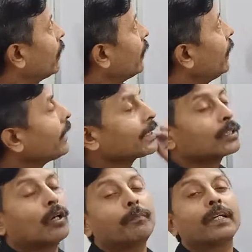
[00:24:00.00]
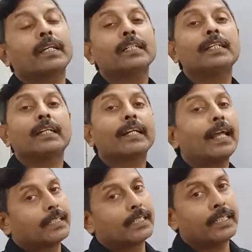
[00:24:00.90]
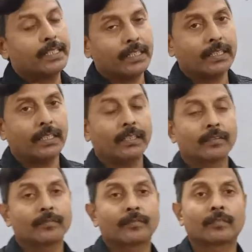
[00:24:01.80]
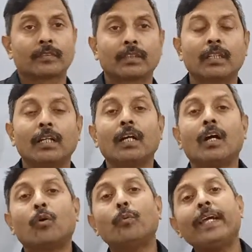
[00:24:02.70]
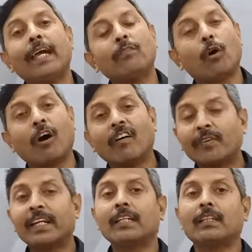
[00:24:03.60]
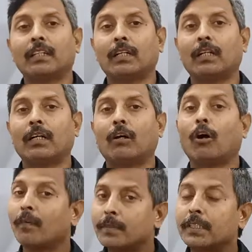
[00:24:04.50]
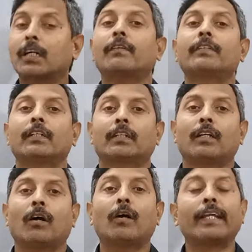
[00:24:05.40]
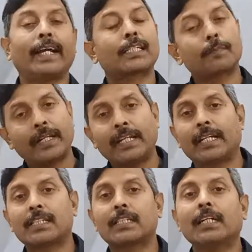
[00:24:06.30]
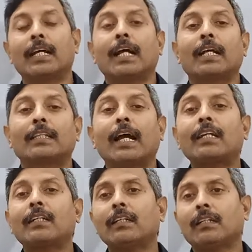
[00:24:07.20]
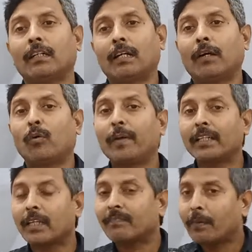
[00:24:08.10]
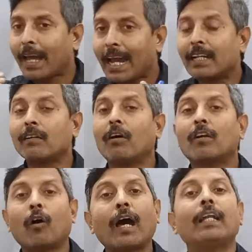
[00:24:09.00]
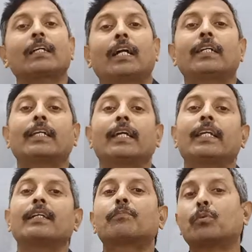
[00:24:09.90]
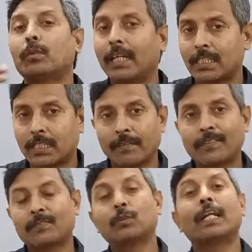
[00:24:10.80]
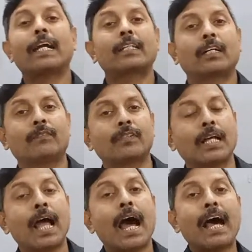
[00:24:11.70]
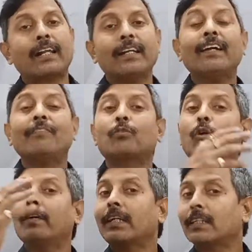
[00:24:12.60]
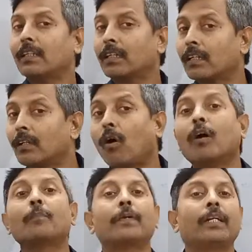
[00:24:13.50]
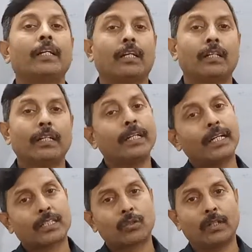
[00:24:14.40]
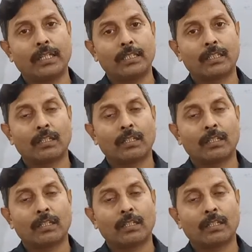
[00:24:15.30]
the next topic is rancidity. We have often observed or experienced that when the fat or oil containing foodstuffs, food items are left over long period in storage,